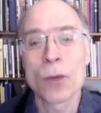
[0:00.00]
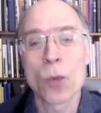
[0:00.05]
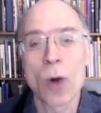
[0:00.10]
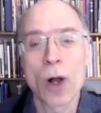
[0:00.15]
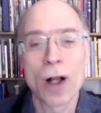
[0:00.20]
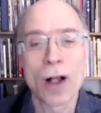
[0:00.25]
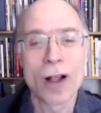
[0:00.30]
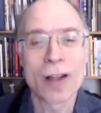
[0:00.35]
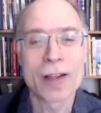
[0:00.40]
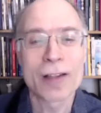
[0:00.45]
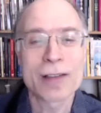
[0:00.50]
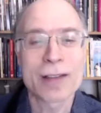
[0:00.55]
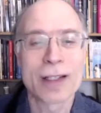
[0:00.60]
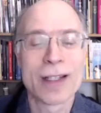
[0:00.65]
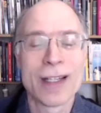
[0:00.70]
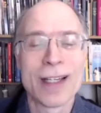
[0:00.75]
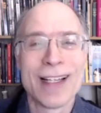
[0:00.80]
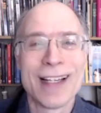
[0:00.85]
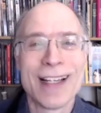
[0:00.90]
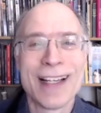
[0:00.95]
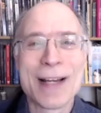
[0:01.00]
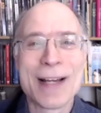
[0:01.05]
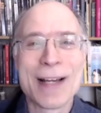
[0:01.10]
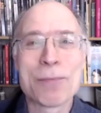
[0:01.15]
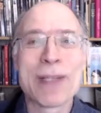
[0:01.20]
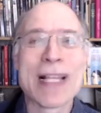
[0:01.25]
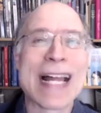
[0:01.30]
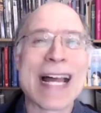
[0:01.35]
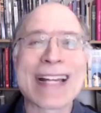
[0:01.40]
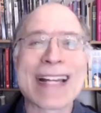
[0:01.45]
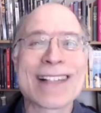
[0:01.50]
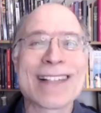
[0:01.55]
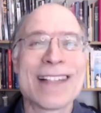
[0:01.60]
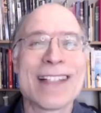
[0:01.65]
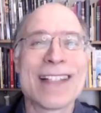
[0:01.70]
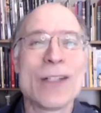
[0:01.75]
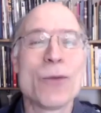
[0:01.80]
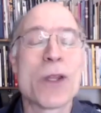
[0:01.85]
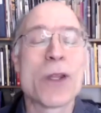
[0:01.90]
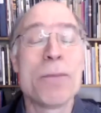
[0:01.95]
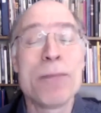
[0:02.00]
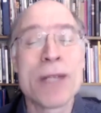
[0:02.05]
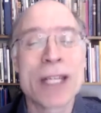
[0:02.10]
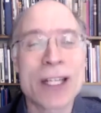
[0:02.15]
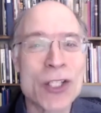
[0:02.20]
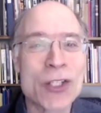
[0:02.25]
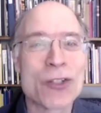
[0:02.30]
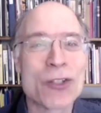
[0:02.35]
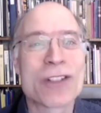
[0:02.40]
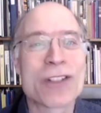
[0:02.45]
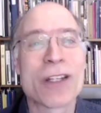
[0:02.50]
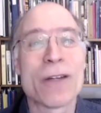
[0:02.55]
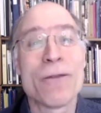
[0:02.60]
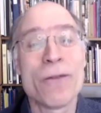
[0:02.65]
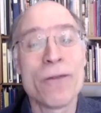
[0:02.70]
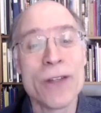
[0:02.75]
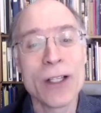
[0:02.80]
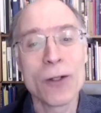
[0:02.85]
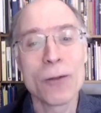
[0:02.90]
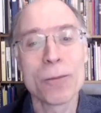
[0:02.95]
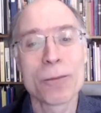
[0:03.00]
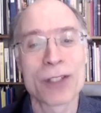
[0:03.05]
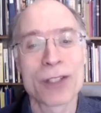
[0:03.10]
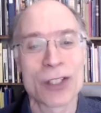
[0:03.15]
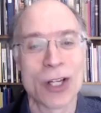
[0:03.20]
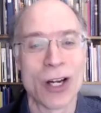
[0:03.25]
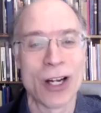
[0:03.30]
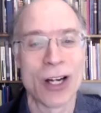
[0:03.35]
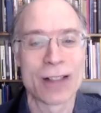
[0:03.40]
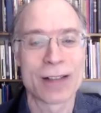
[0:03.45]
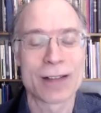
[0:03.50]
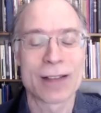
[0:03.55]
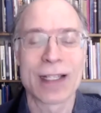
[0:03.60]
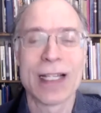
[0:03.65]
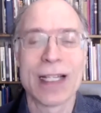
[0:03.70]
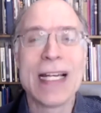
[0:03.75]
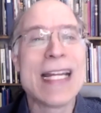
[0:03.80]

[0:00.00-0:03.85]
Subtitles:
walls, plastered with pictures of film stars